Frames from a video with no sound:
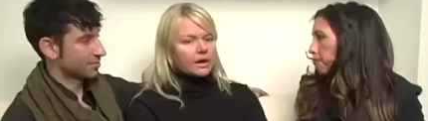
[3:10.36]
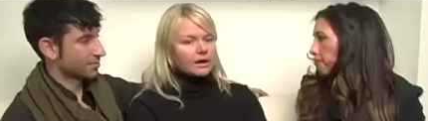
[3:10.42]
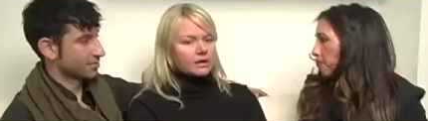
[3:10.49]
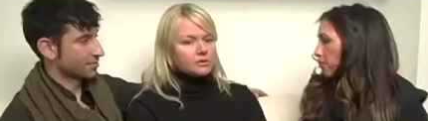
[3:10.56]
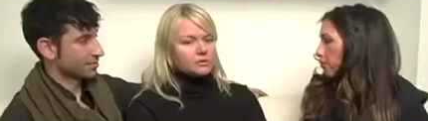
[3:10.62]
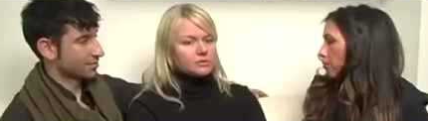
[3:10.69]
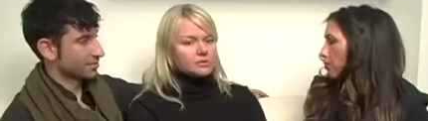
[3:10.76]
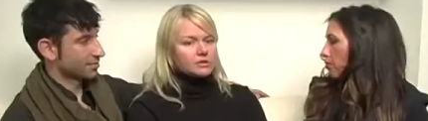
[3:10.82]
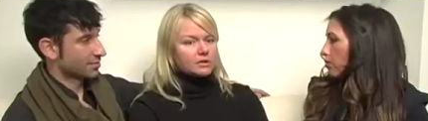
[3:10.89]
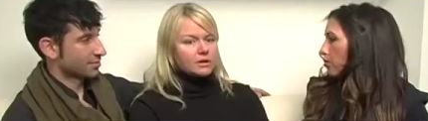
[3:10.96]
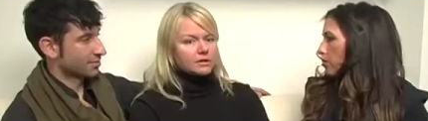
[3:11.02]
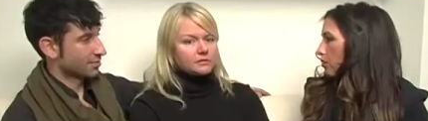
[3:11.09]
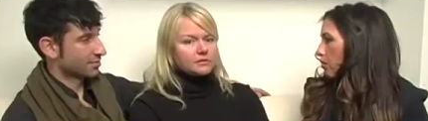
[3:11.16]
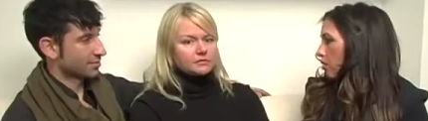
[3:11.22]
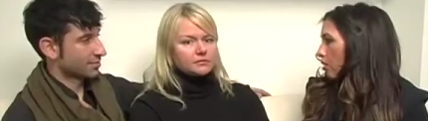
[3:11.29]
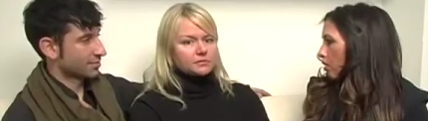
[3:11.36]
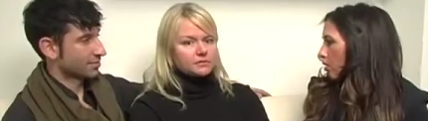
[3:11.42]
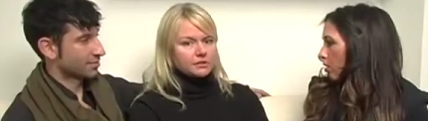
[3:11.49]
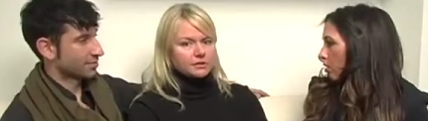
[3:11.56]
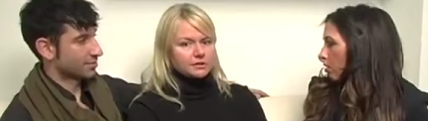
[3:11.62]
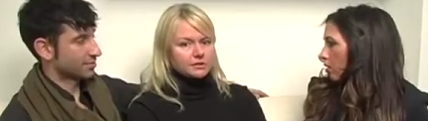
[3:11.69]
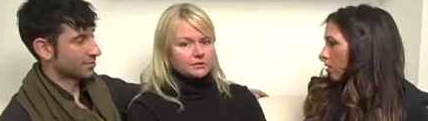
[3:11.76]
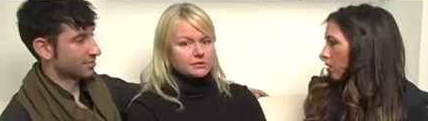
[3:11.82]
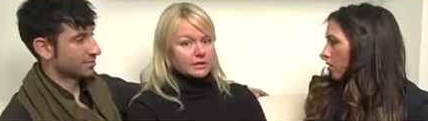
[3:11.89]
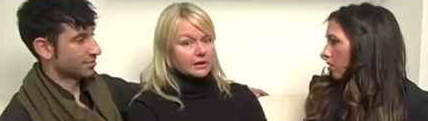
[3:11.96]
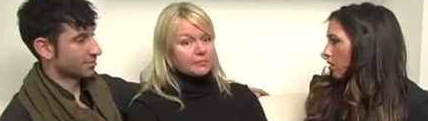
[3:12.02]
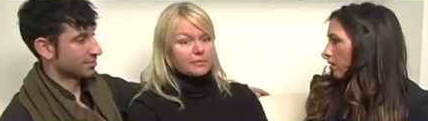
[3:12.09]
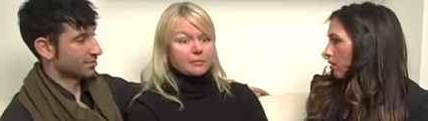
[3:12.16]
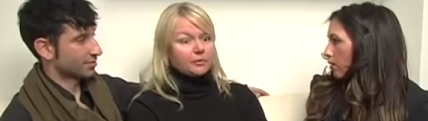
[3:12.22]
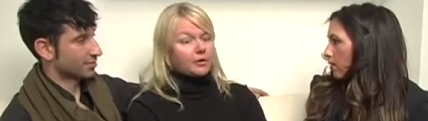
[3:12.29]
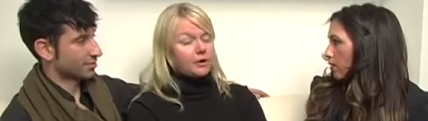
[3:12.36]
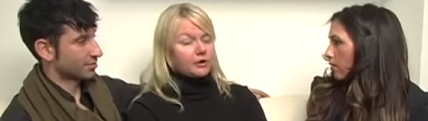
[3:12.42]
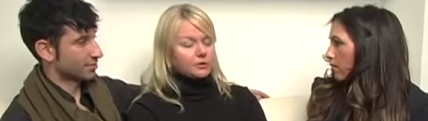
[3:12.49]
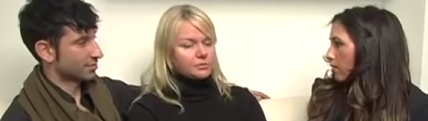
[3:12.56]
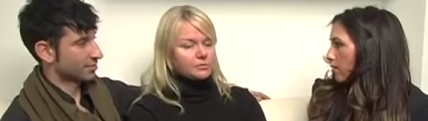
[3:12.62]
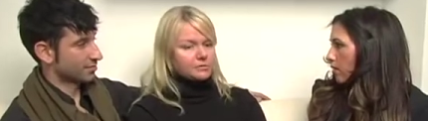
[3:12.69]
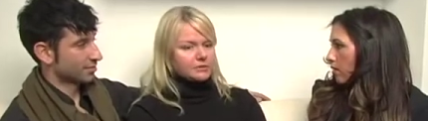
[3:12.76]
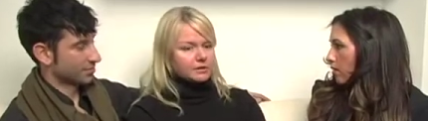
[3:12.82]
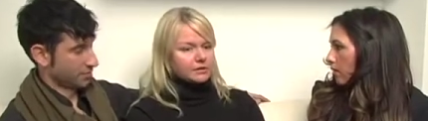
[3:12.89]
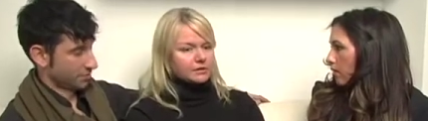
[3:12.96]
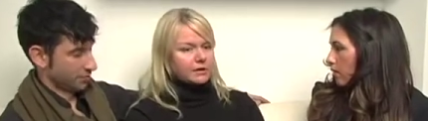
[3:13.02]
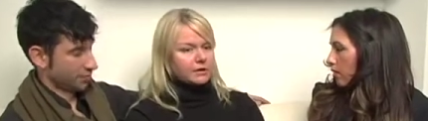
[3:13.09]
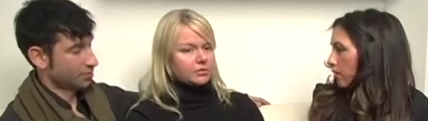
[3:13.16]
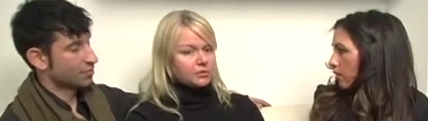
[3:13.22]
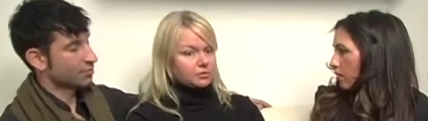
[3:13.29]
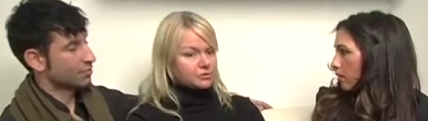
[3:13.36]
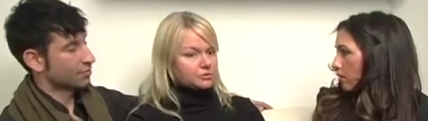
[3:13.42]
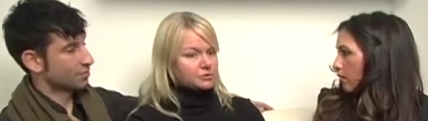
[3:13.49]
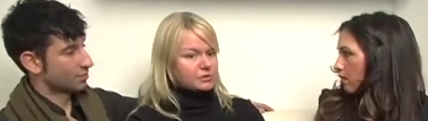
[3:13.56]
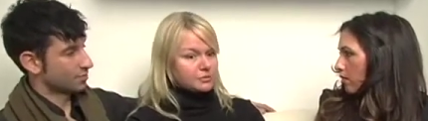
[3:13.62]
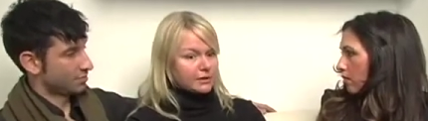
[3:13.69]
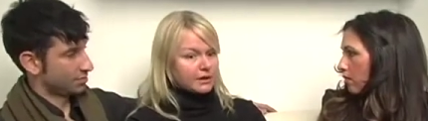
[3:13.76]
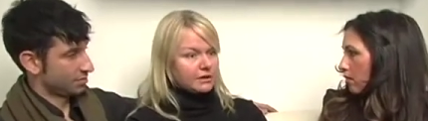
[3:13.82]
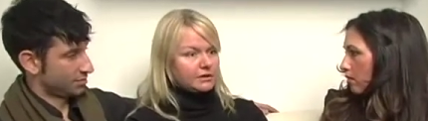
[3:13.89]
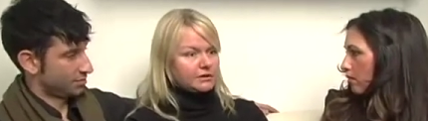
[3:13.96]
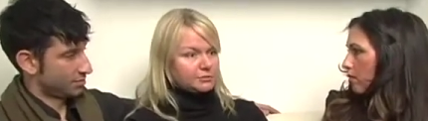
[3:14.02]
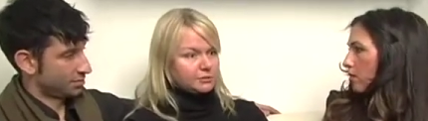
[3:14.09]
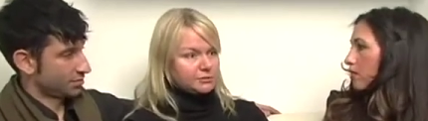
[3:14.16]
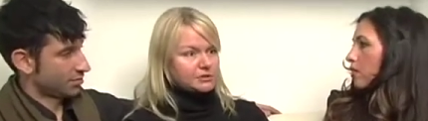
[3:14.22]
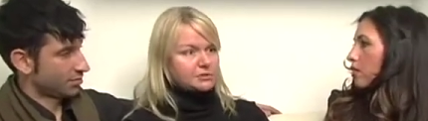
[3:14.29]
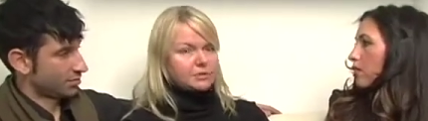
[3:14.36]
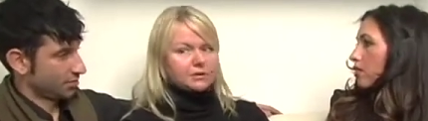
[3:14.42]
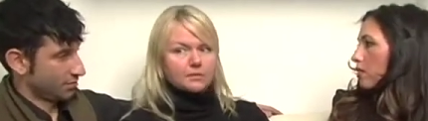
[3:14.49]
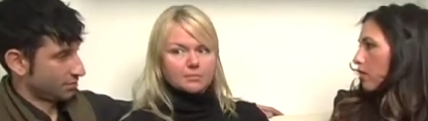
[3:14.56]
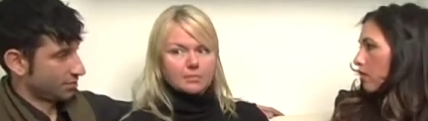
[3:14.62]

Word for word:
Speaker 1: I use a lot of different materials that a lot of people aren't using, like ultra suede, which is one of the